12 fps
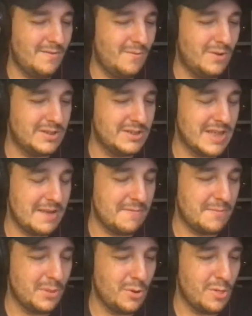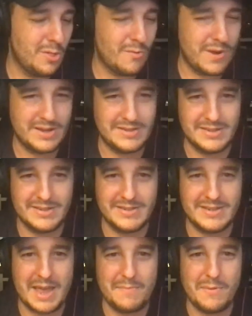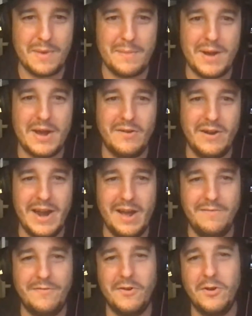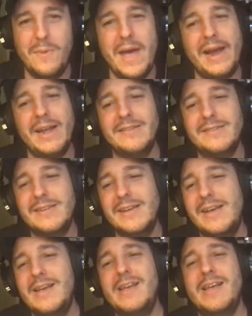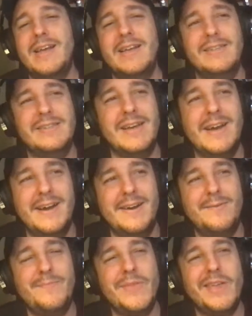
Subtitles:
what's his name from Lord of the Rings, it's escaping my mind right now, Frodo Baggins, is that